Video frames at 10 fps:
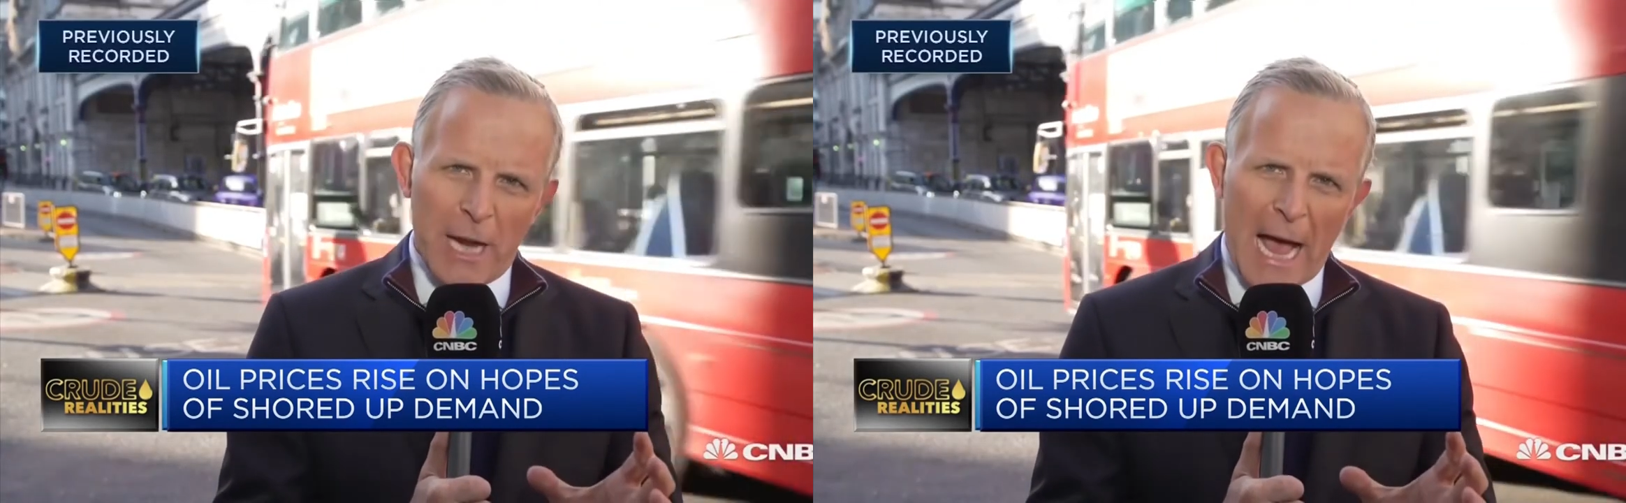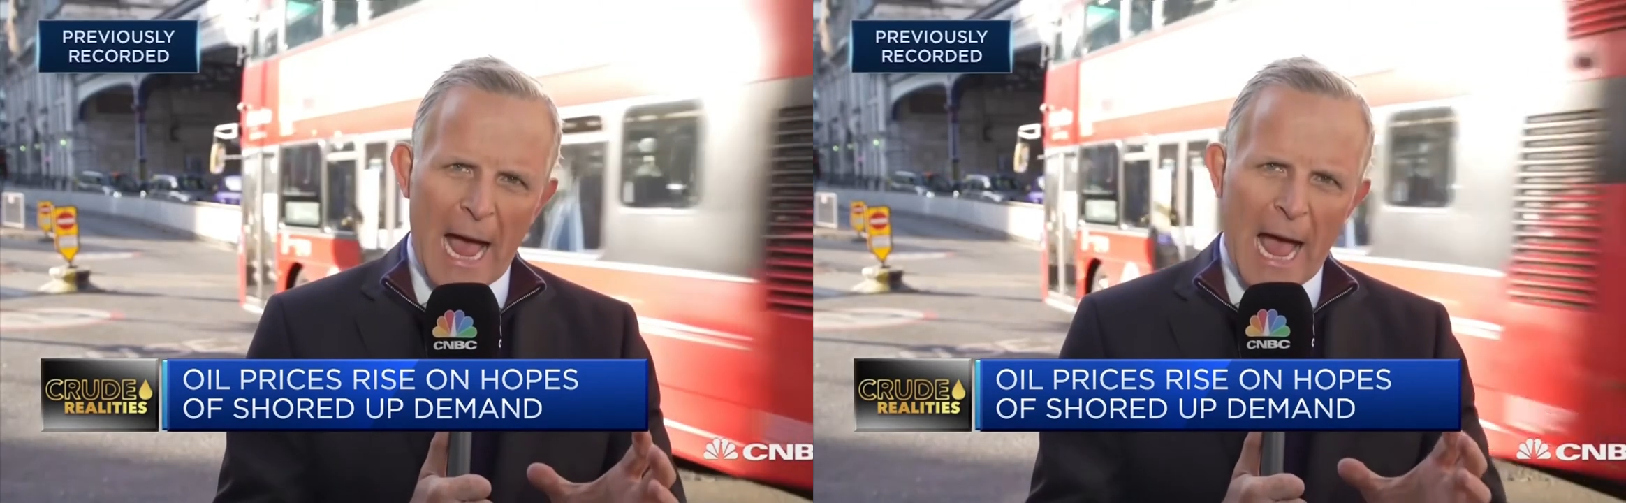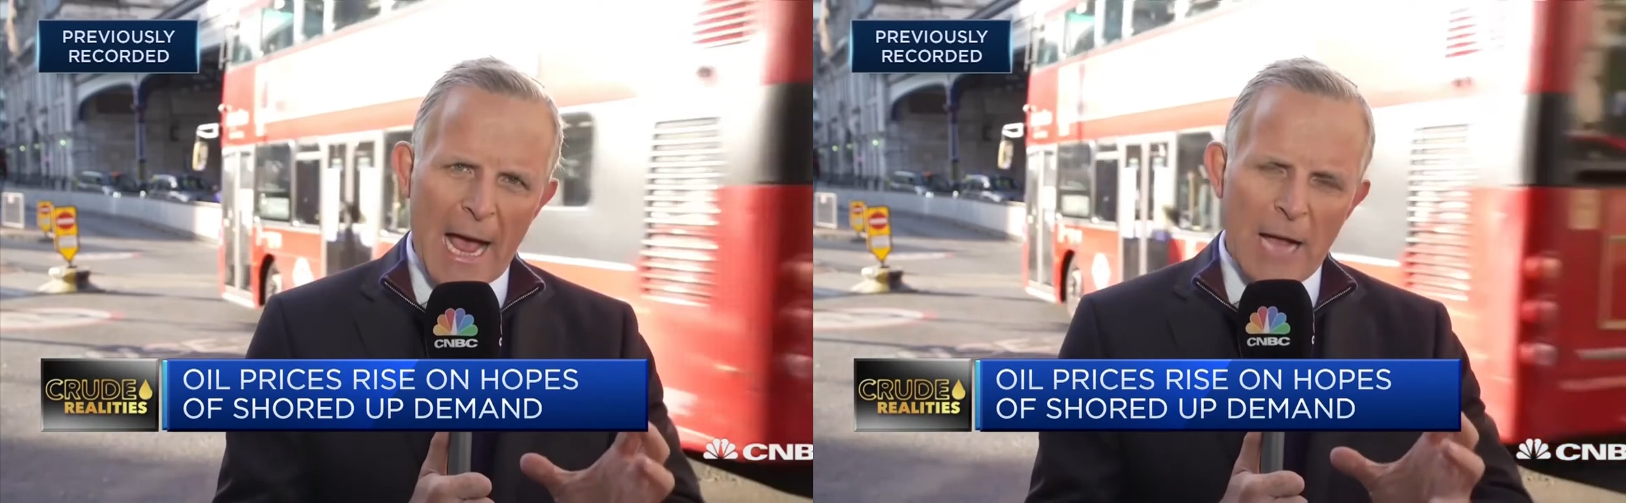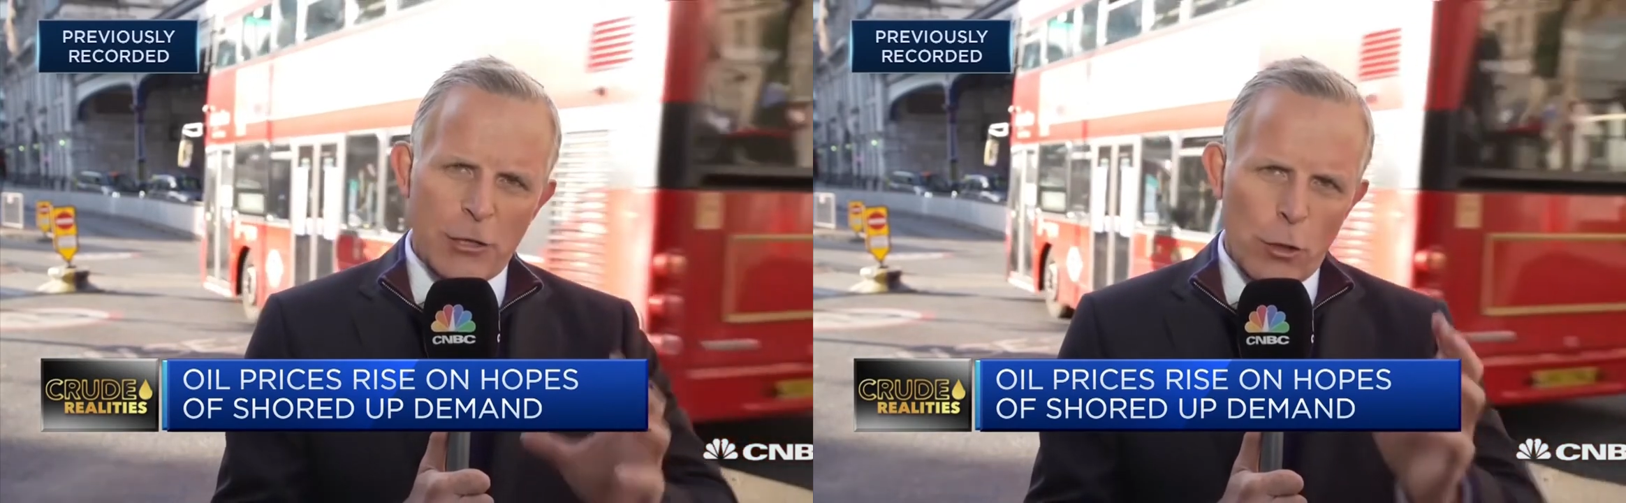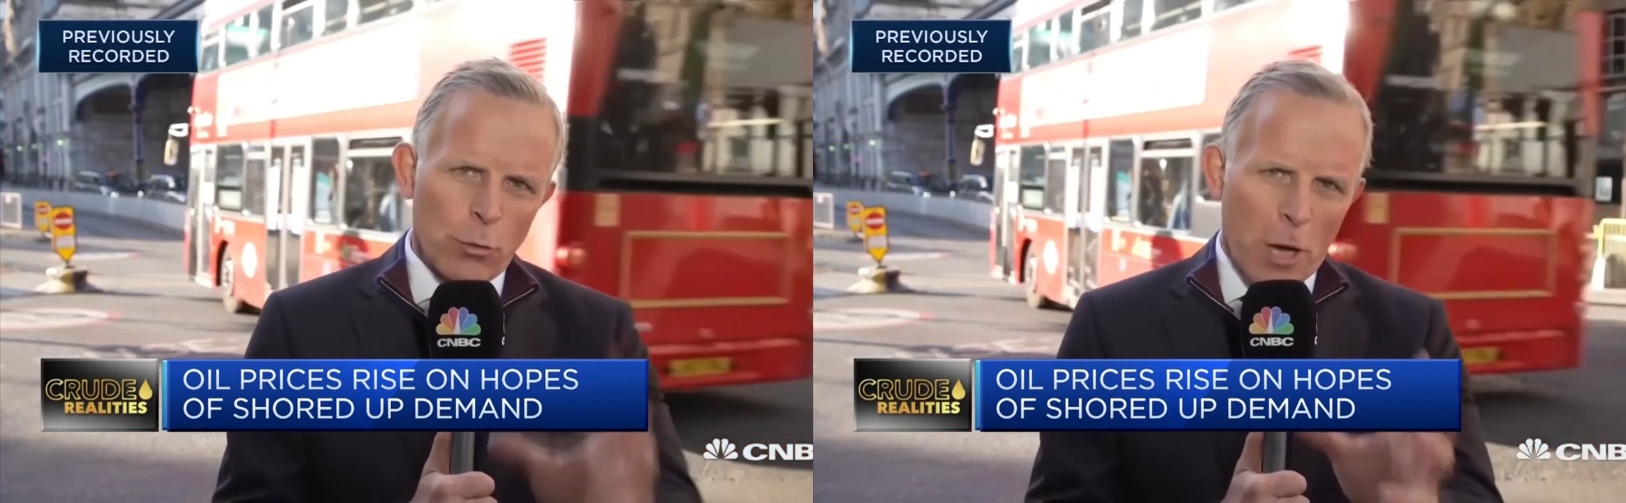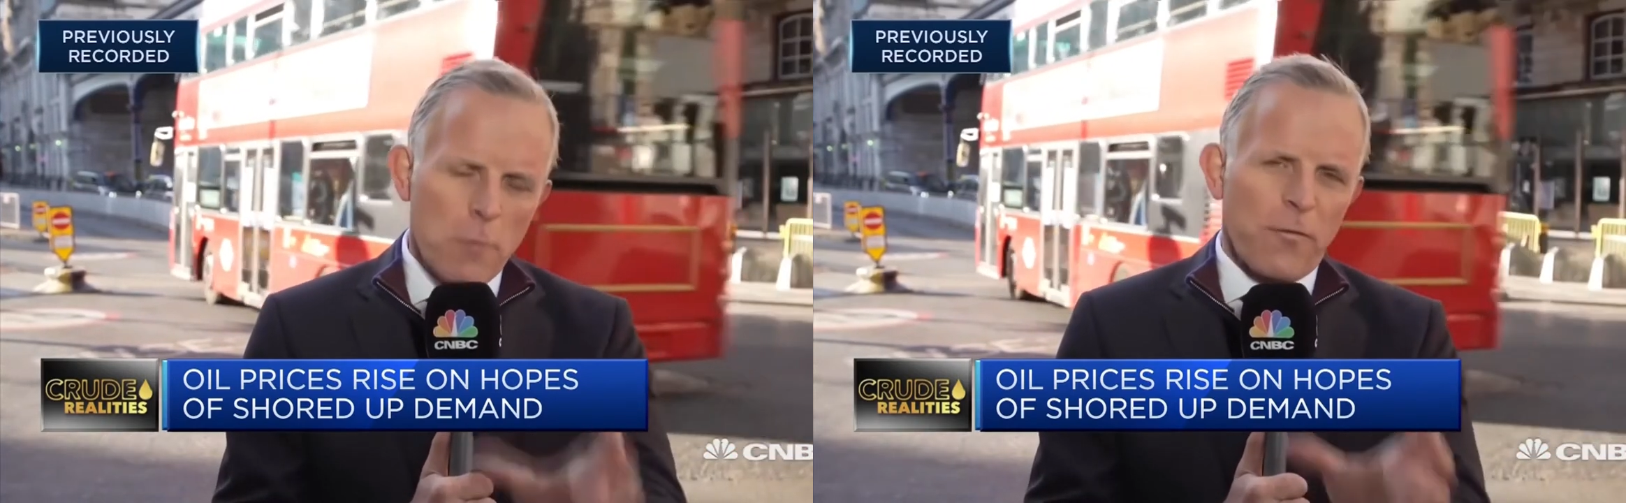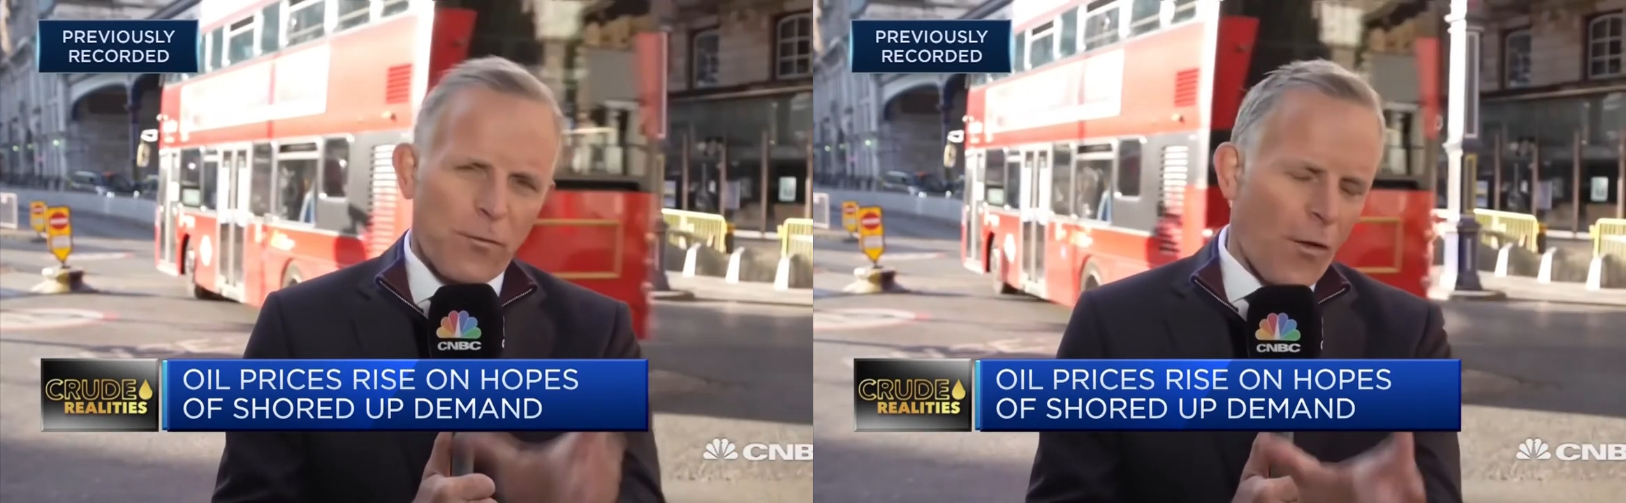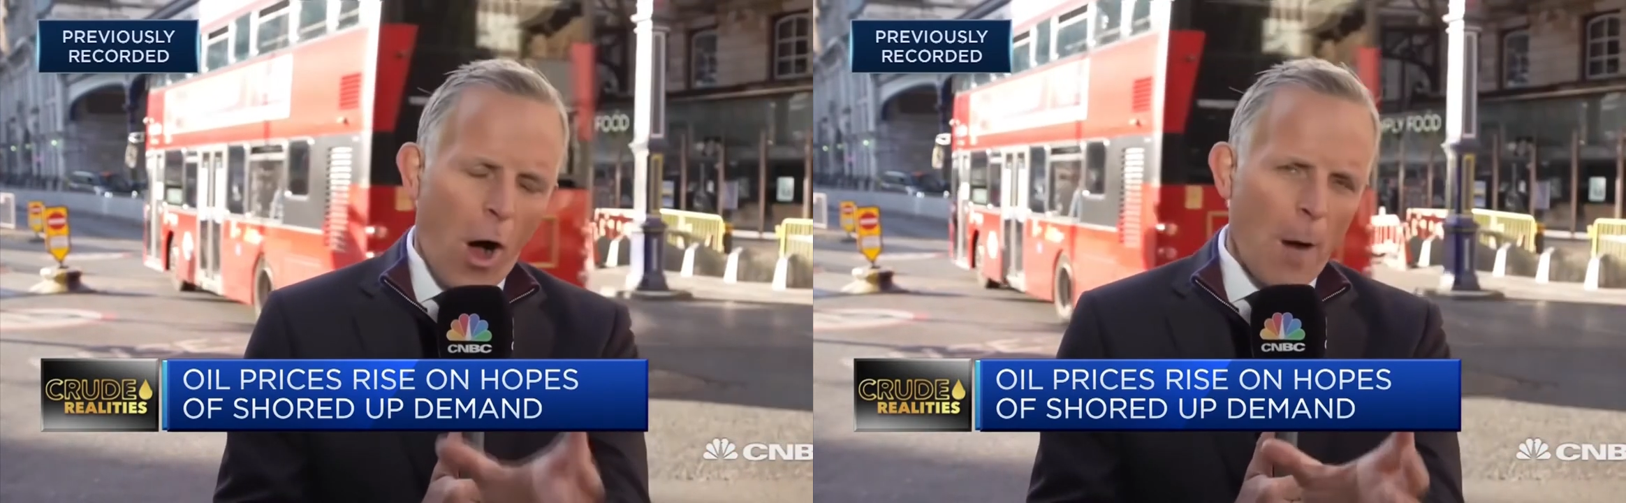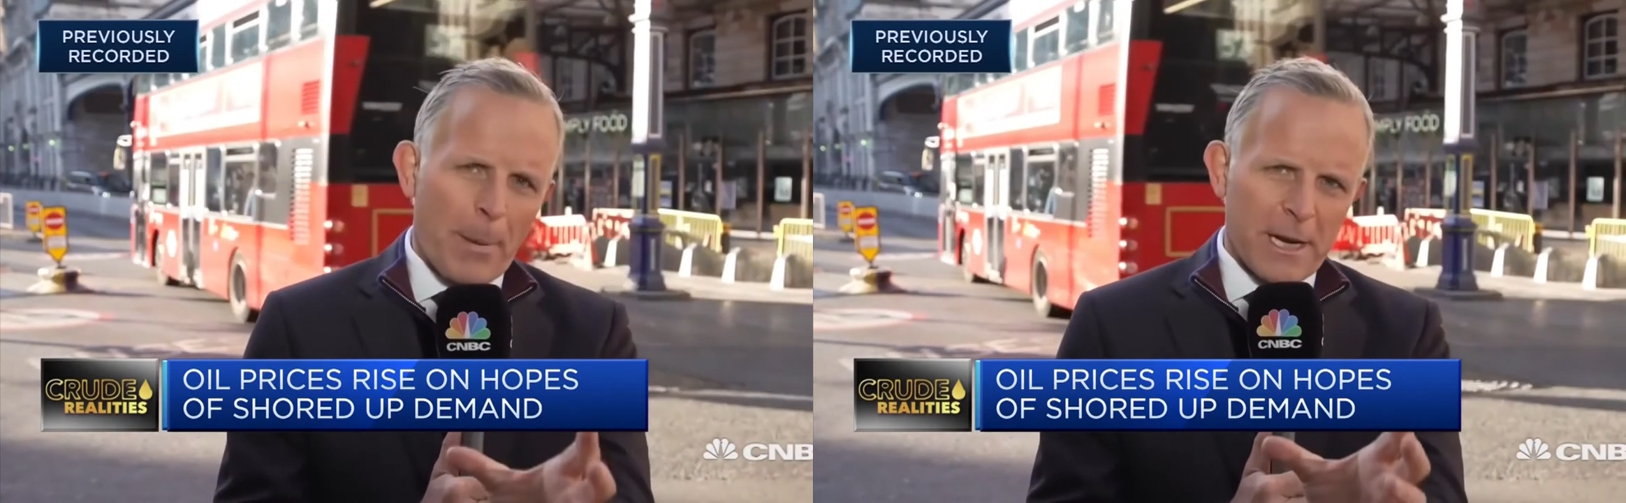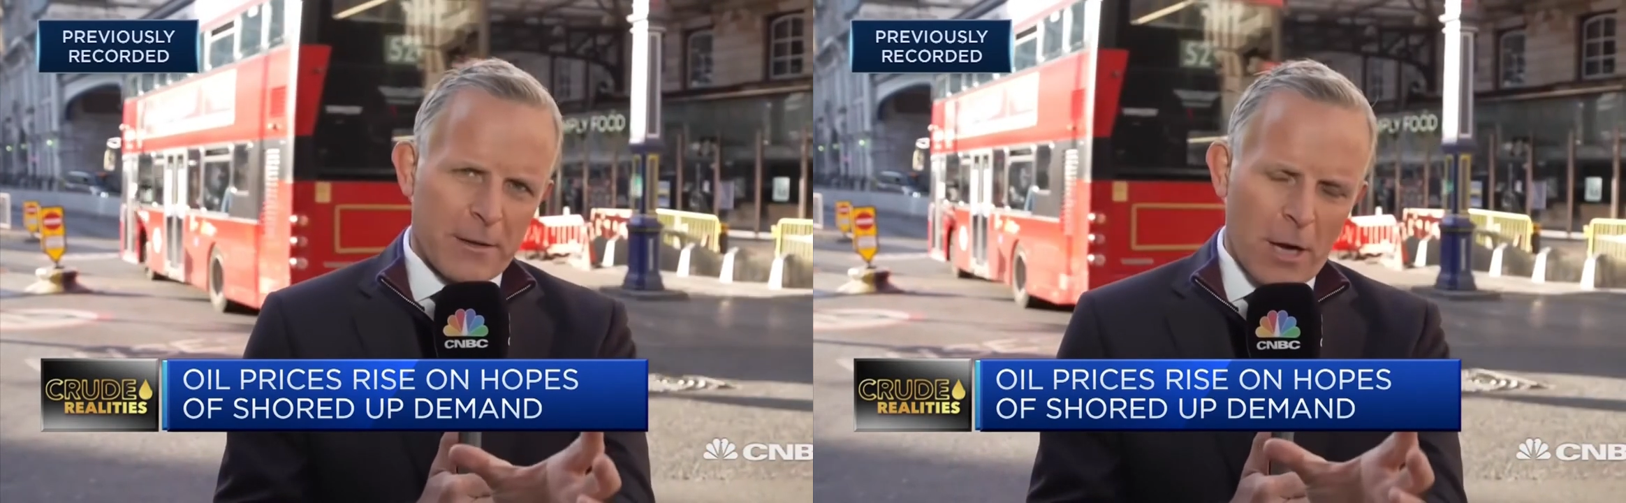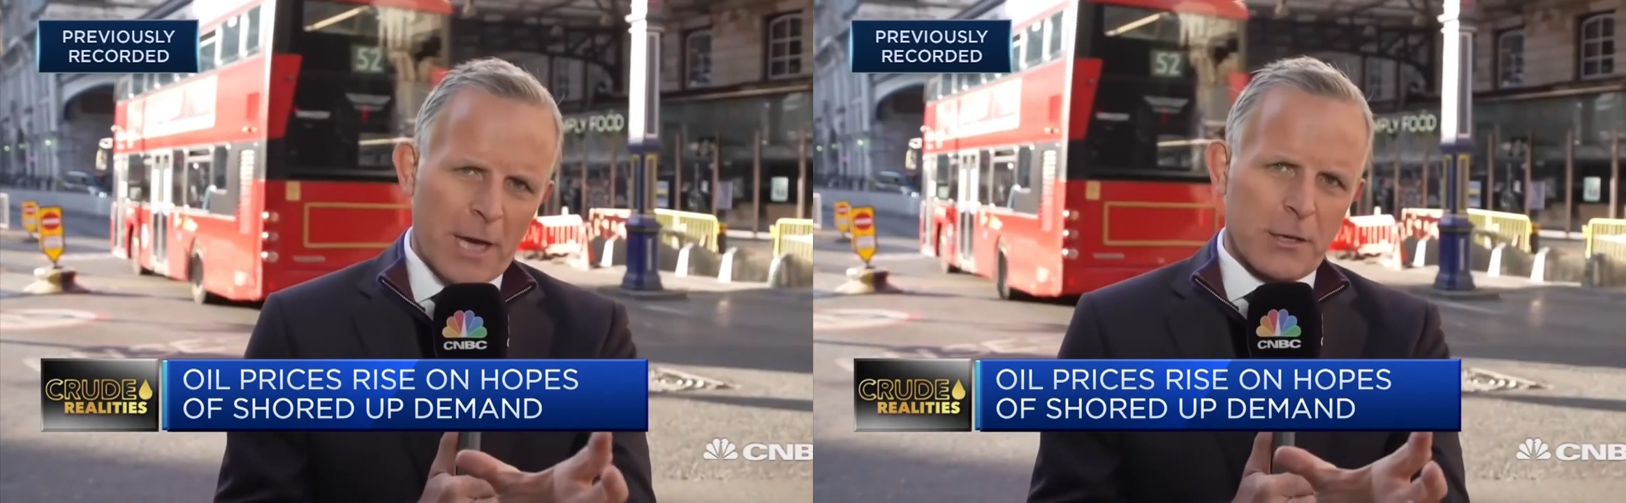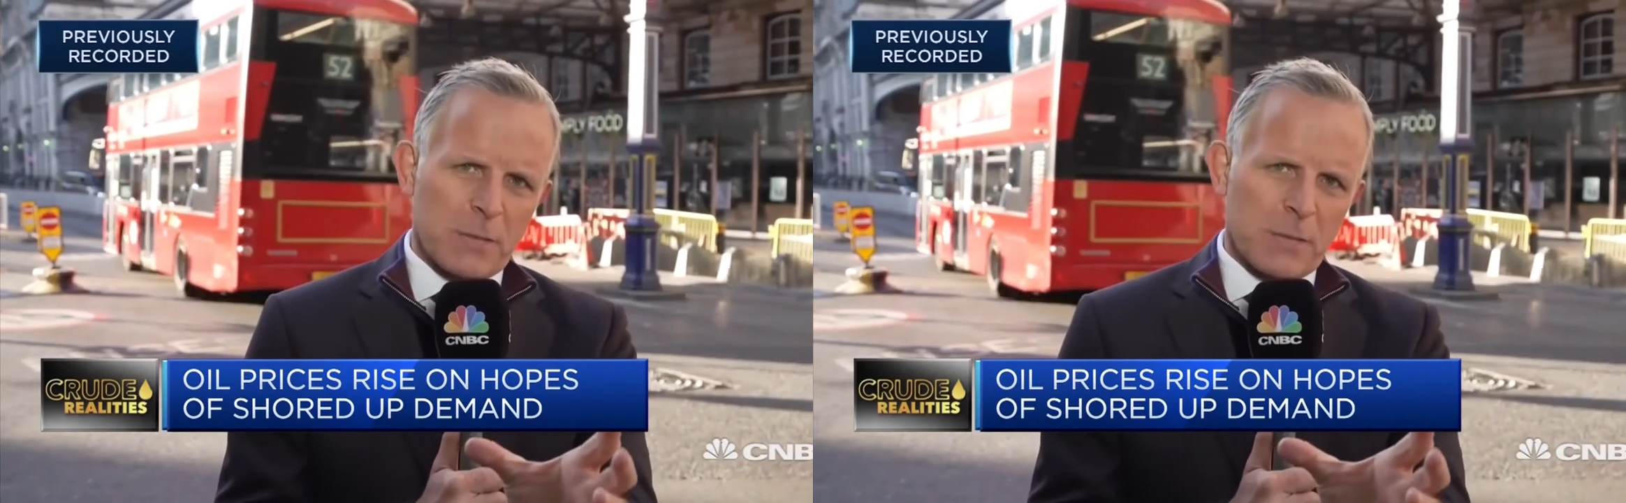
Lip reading: And you'll know far better than I do,